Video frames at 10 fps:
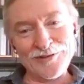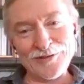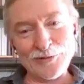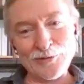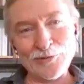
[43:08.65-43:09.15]

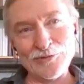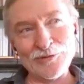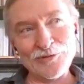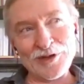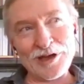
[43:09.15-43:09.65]
to
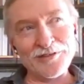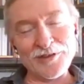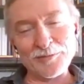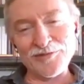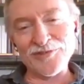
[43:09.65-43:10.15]
the
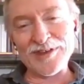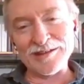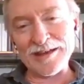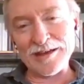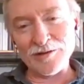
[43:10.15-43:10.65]
concept of
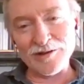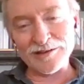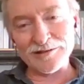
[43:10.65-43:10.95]
solidarity,